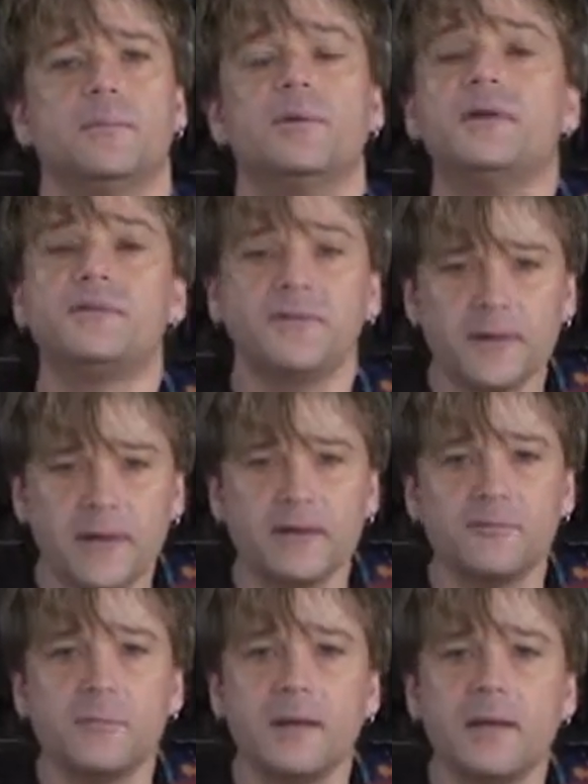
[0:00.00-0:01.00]
Please
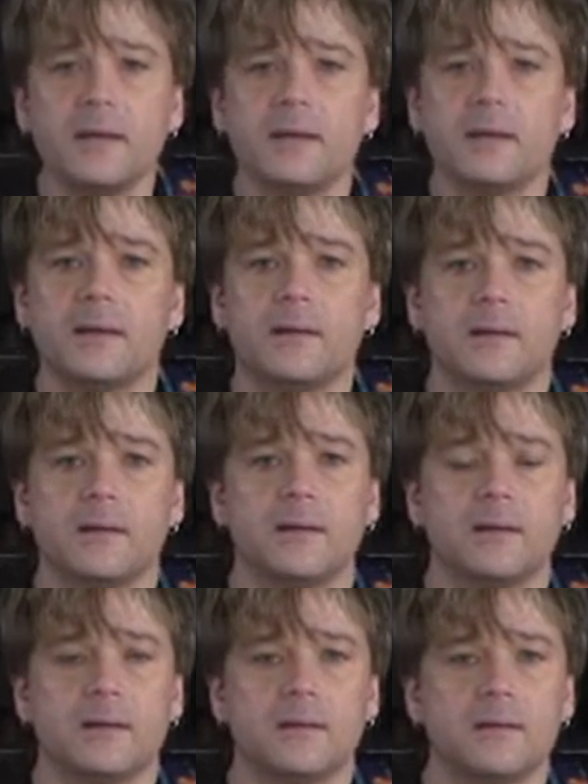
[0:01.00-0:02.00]
forgive me.
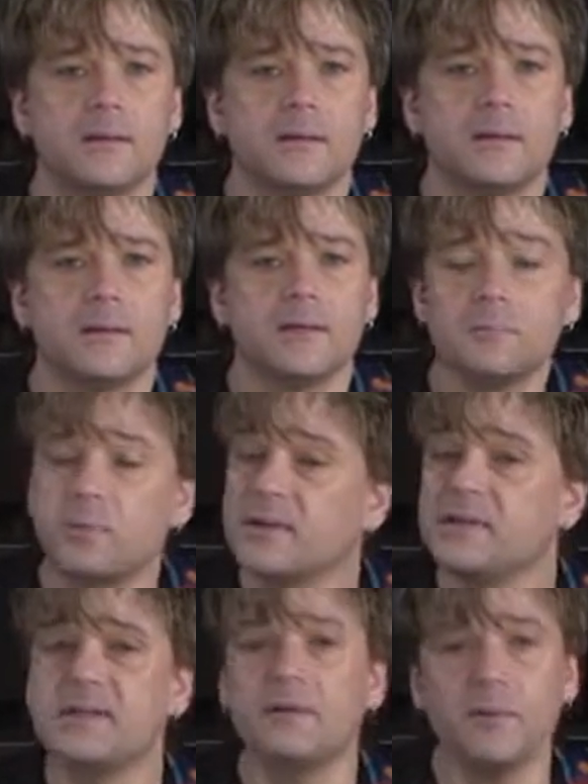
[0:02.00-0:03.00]
And
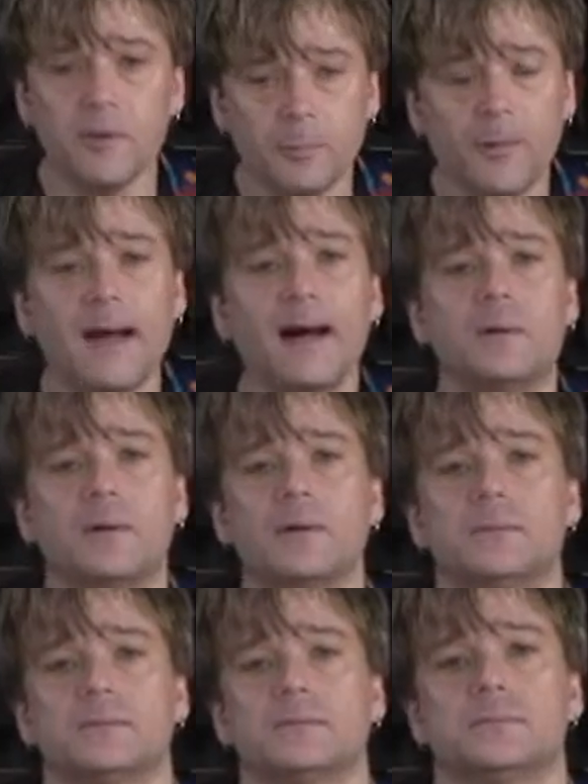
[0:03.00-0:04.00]
please give me the power
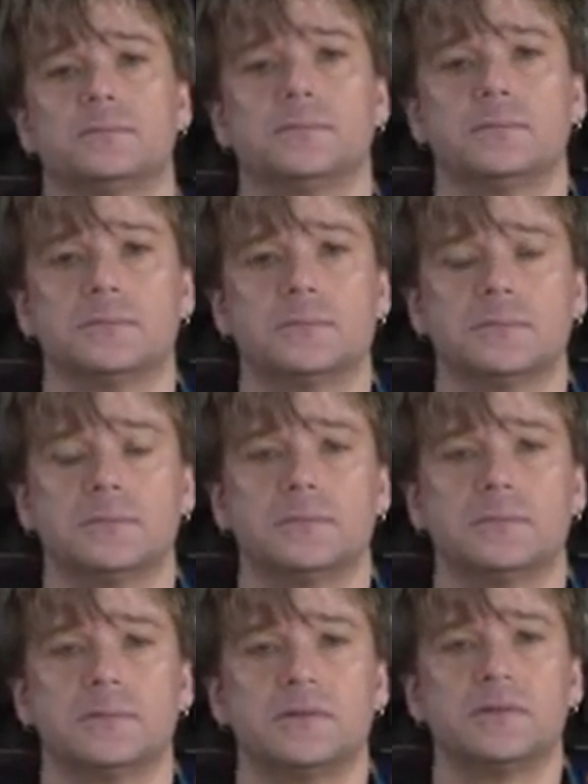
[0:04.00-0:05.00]

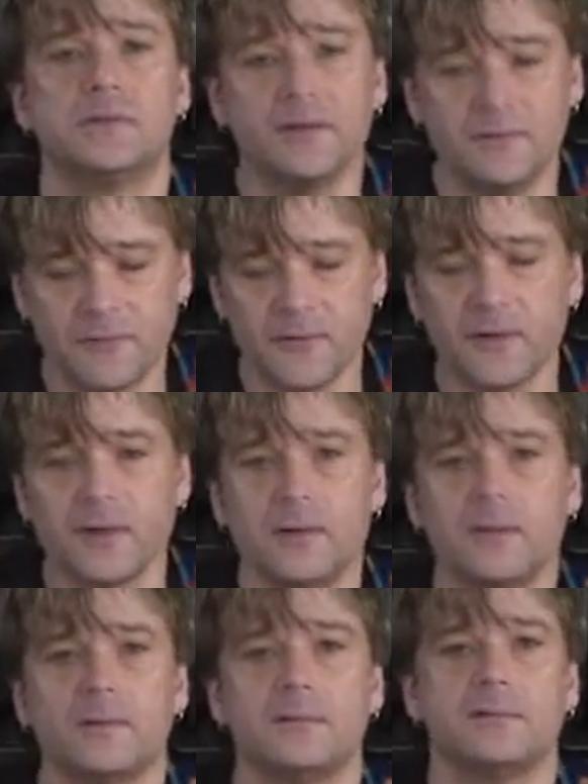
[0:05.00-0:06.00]
to live for
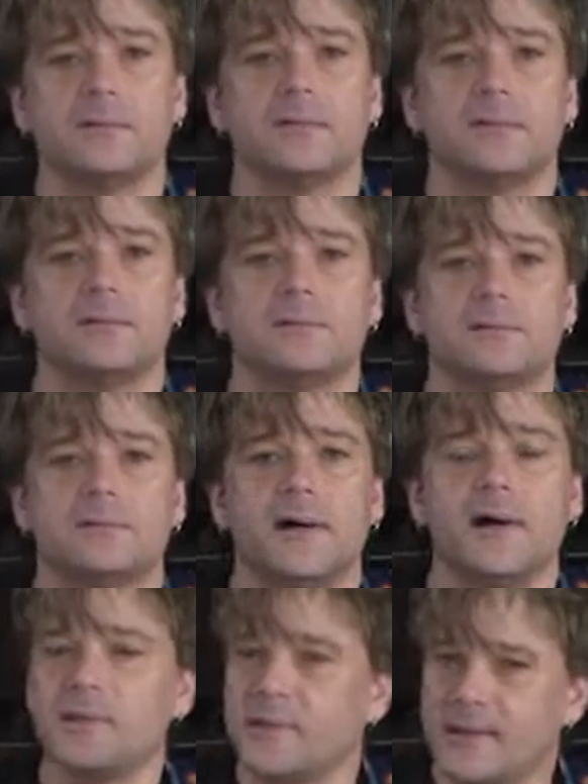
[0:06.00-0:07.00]
you
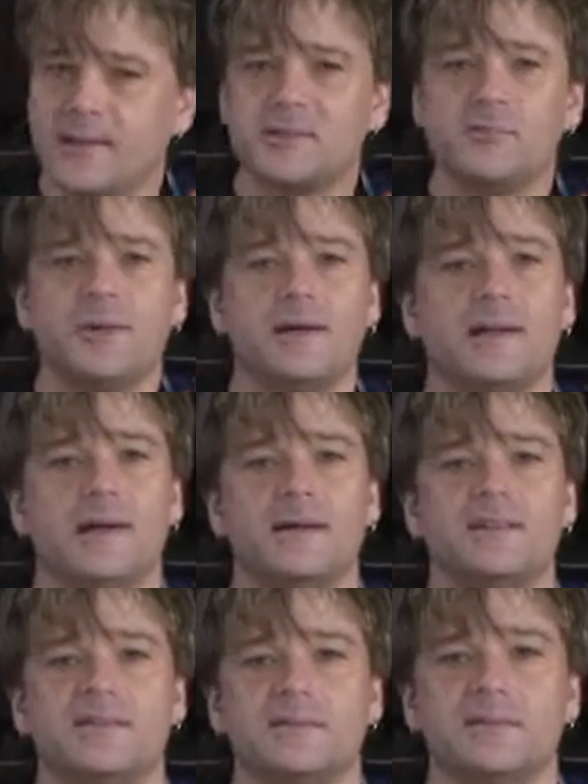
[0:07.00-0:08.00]
all the days of my life.